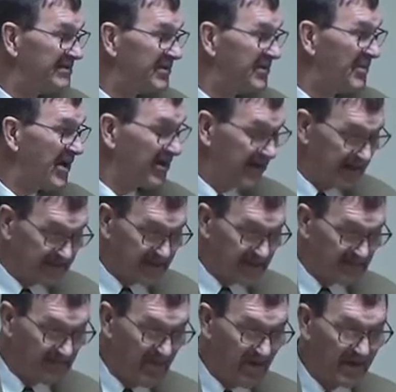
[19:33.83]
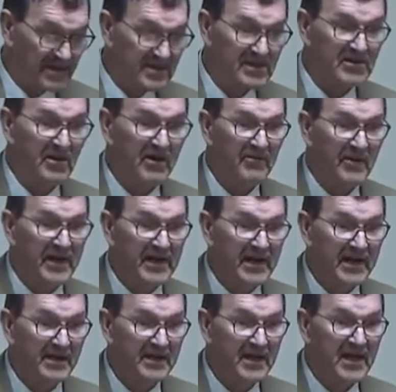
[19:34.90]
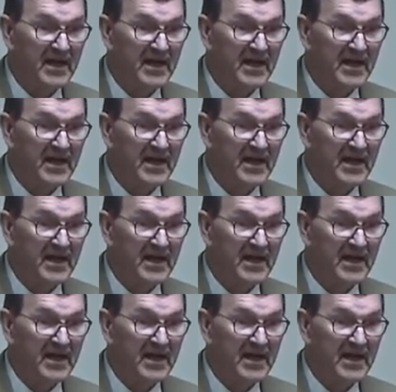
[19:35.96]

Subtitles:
You better get this book and start reading it.